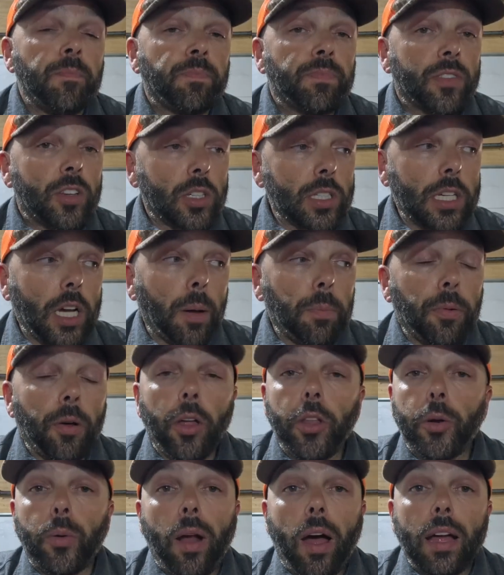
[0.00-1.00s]
There's a couple
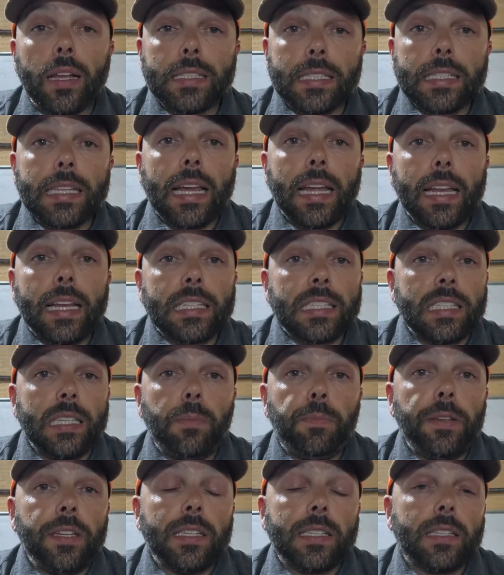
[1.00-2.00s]
other rods in that
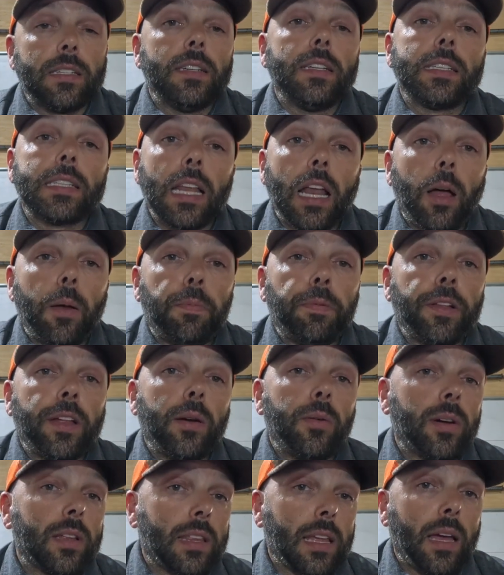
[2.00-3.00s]
STP series that I play
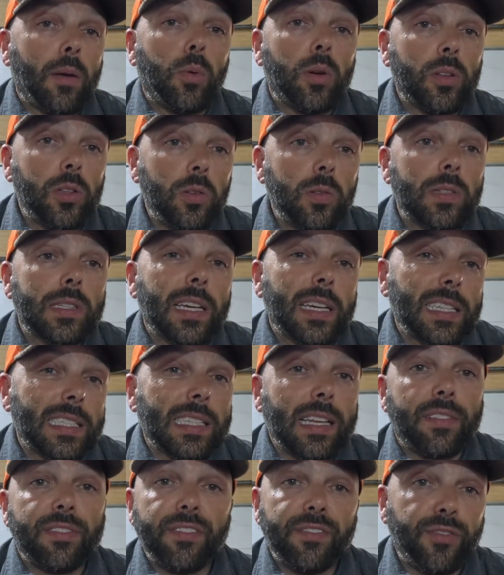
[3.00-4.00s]
with. I will use like a
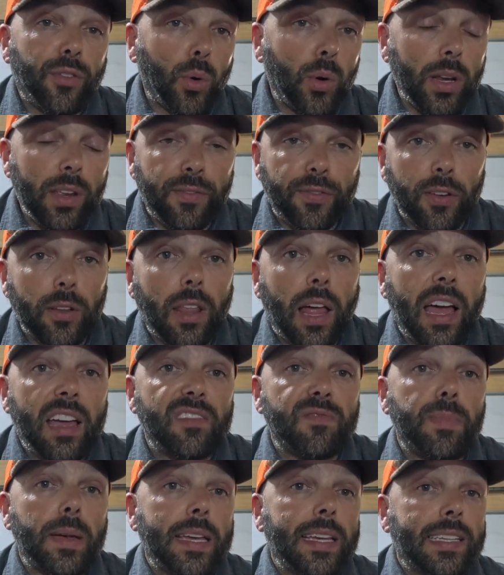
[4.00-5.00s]
740 for
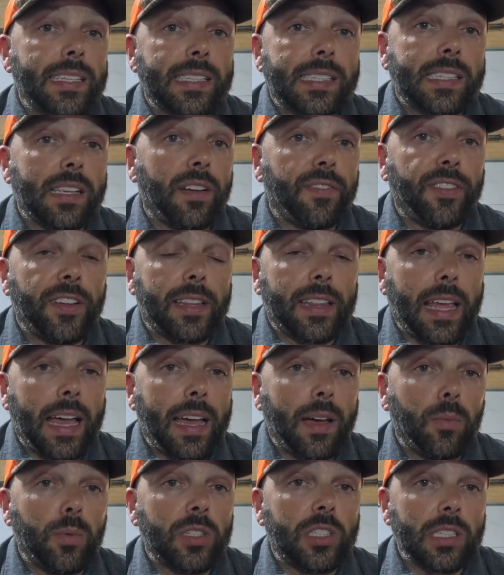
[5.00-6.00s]
live bait and stuff like
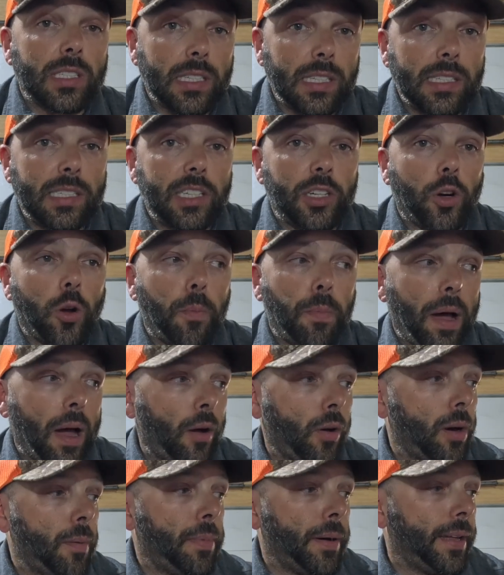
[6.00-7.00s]
that, which is a 0
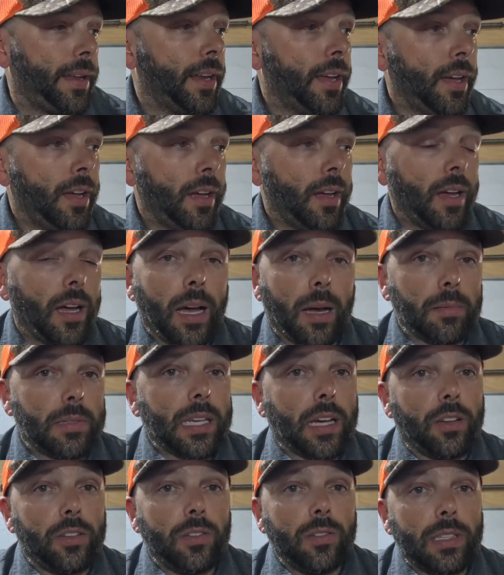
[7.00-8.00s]
power. But I'm
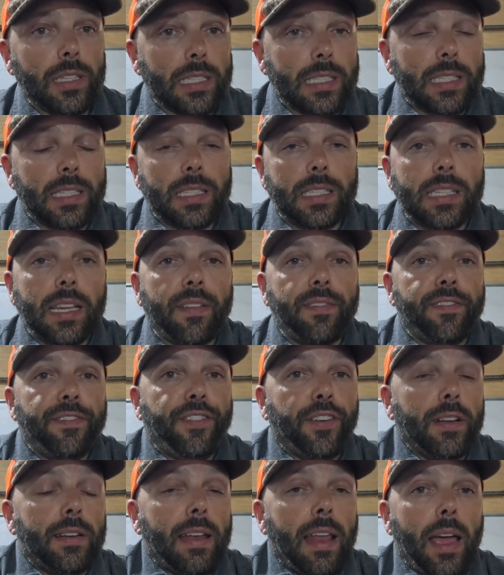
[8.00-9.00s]
telling you, this
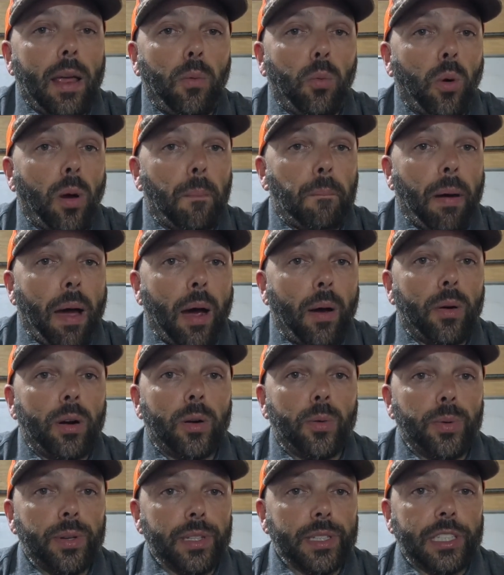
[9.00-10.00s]
7'9" power
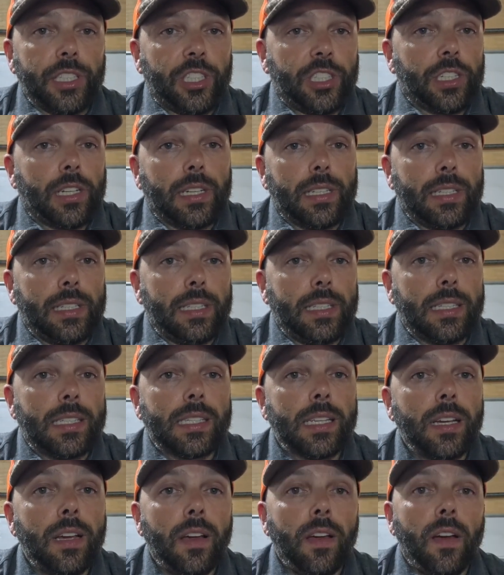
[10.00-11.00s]
really
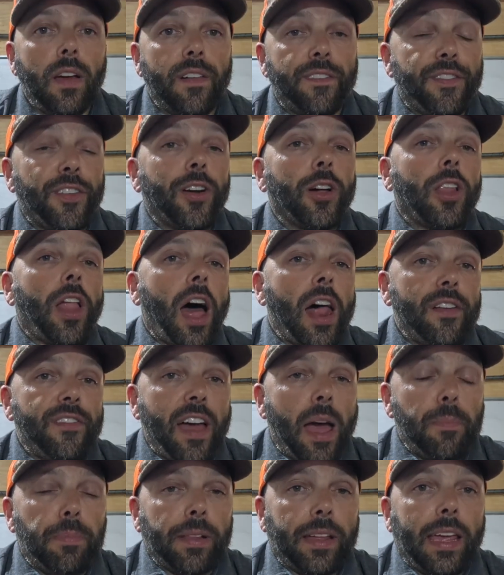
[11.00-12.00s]
shines for a lot of
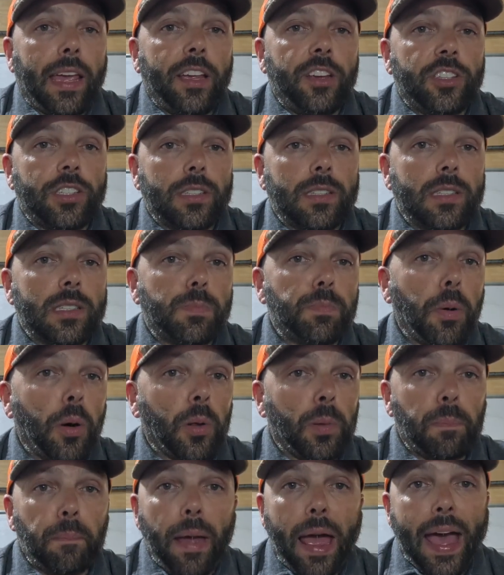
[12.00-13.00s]
applications,
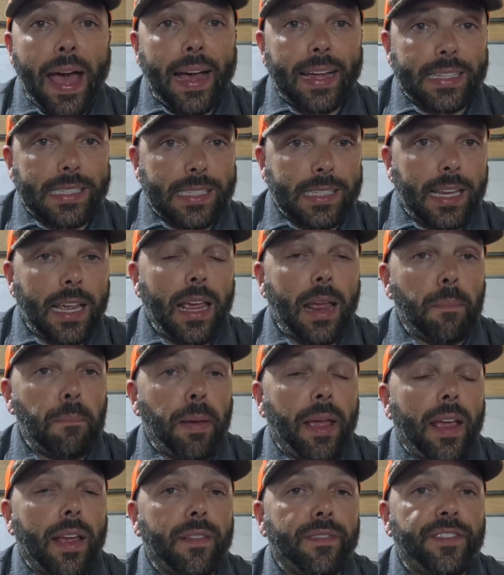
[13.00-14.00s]
both bass and
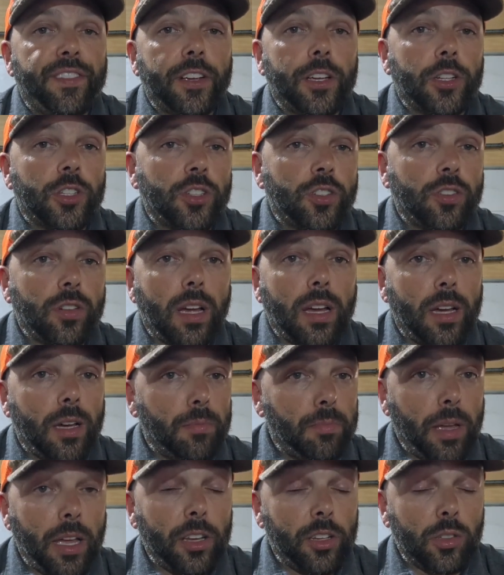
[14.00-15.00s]
panfish,
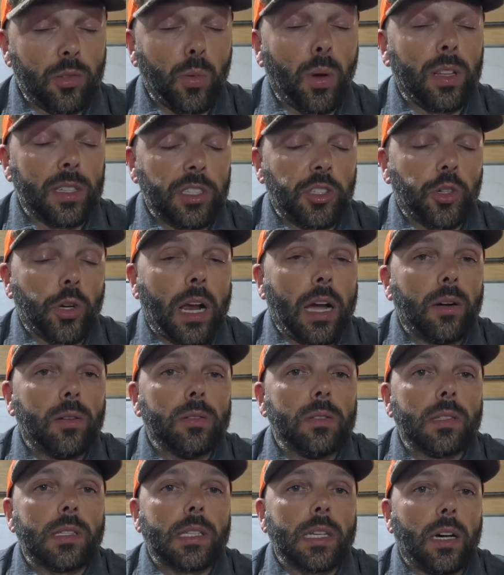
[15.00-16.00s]
as well as
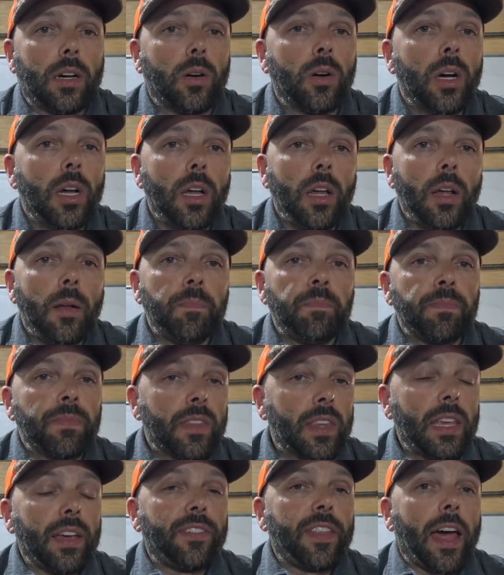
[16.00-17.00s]
trout. So
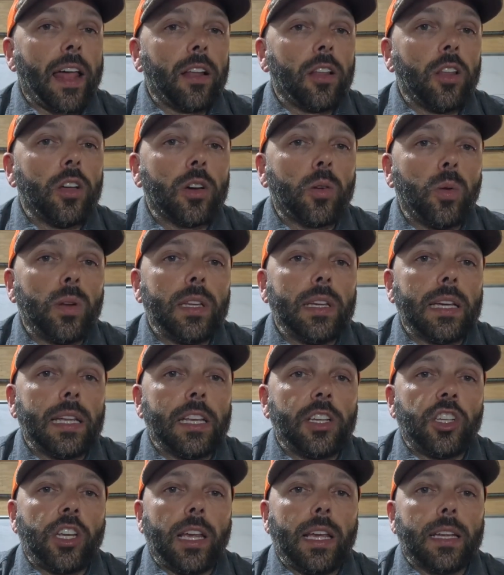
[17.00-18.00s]
give that a look when you get
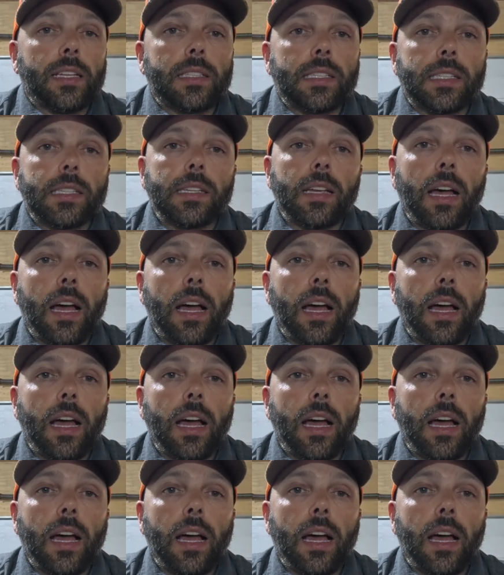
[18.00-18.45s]
a chance.